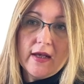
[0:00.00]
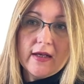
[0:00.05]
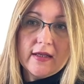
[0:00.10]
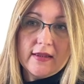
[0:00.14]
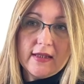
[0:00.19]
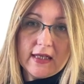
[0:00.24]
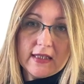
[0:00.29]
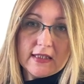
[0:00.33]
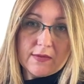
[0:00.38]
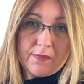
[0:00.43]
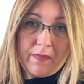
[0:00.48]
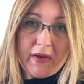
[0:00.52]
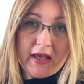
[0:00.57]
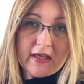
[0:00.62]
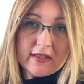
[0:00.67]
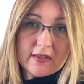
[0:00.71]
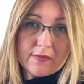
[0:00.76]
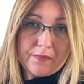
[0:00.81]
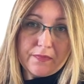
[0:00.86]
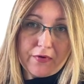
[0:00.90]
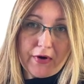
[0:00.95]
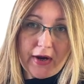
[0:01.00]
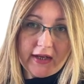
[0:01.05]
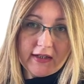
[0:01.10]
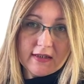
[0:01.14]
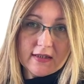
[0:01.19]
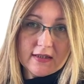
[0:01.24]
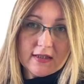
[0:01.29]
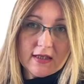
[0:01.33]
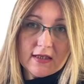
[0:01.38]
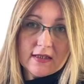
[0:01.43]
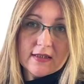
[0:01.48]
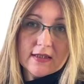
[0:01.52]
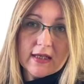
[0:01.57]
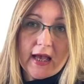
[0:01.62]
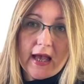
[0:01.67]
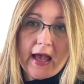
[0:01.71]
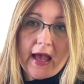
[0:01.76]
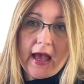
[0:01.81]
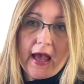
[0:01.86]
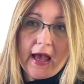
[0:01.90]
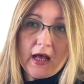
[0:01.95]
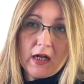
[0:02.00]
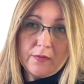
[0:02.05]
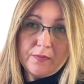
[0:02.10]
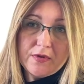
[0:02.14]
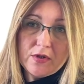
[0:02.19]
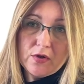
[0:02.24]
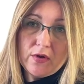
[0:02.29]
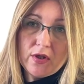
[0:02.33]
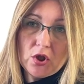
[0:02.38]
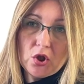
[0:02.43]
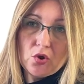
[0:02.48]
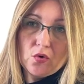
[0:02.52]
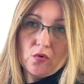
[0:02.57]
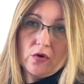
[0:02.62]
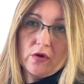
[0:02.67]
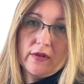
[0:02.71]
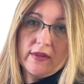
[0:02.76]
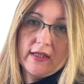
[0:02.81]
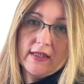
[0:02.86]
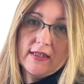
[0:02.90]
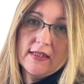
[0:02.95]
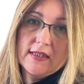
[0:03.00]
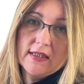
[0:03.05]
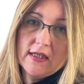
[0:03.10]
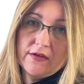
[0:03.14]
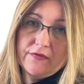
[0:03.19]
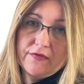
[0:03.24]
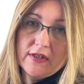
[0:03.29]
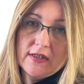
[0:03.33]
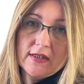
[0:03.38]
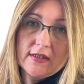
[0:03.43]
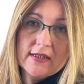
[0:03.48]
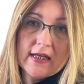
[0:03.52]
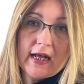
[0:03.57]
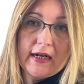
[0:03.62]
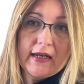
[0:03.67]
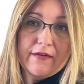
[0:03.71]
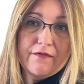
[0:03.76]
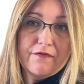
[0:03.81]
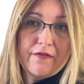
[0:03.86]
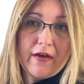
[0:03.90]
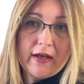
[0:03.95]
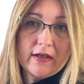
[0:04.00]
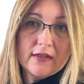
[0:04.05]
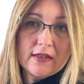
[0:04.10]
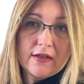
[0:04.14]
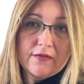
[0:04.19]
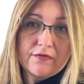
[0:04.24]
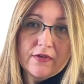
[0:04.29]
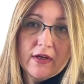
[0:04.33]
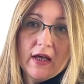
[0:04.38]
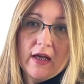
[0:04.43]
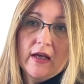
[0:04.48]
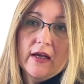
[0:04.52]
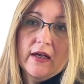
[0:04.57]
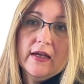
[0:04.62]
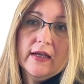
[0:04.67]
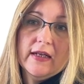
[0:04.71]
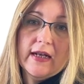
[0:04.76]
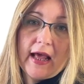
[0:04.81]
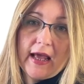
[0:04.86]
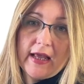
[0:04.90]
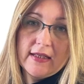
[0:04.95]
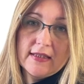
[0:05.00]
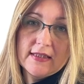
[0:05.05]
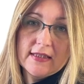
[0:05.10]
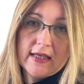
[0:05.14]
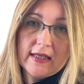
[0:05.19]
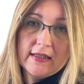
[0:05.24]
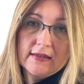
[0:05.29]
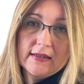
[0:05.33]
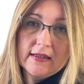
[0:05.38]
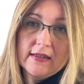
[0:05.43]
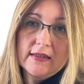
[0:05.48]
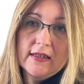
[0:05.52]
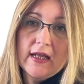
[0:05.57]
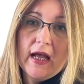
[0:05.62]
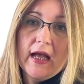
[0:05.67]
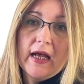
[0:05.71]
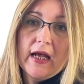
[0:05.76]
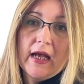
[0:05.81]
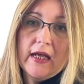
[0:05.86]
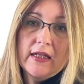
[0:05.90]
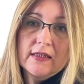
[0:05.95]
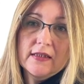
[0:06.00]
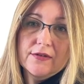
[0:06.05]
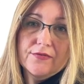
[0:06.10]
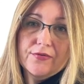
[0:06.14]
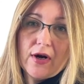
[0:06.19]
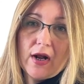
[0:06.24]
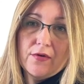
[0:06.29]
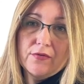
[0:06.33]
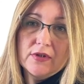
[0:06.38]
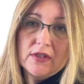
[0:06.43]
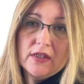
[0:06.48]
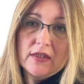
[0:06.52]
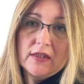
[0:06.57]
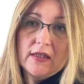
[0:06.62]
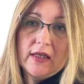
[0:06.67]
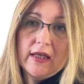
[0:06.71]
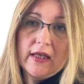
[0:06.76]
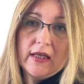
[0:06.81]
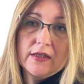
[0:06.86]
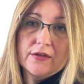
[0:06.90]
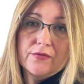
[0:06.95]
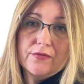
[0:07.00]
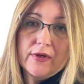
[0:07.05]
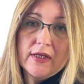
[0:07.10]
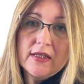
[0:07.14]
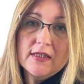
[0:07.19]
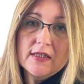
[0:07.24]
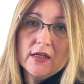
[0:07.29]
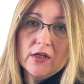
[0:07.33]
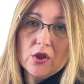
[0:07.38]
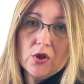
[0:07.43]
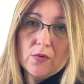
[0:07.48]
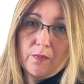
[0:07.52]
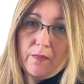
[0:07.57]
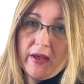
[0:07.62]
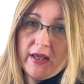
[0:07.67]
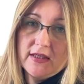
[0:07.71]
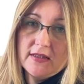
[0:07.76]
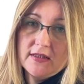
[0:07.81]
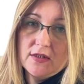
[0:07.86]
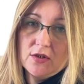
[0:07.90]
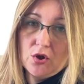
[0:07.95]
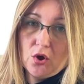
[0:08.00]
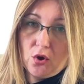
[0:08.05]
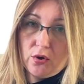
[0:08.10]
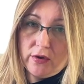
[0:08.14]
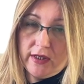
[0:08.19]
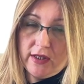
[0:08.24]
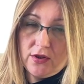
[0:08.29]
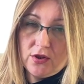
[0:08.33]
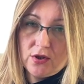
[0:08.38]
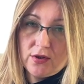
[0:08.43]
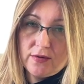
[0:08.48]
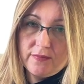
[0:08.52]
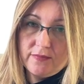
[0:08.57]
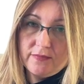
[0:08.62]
These best practices help to ensure that services are effective, client-centered, and grounded in research-based knowledge.